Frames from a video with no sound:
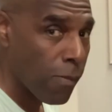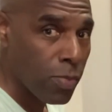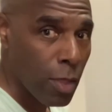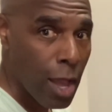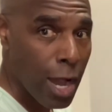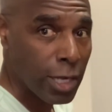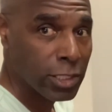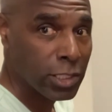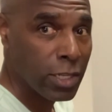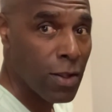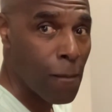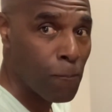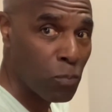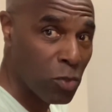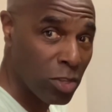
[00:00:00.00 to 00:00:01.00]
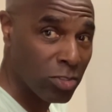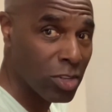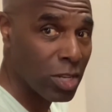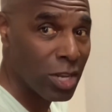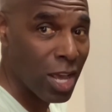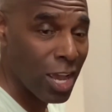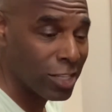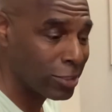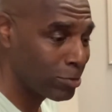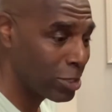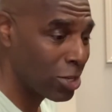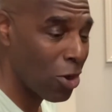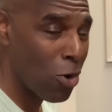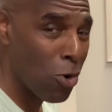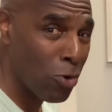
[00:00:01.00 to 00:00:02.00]
Actually, this can last me the
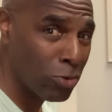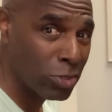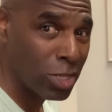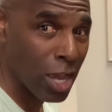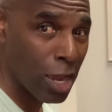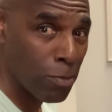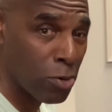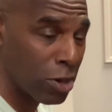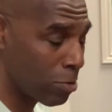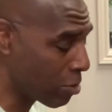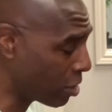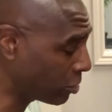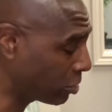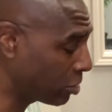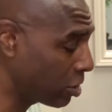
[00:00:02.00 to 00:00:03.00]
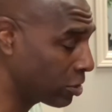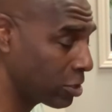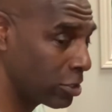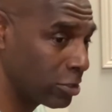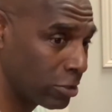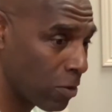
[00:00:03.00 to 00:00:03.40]
whole day pretty much. This is,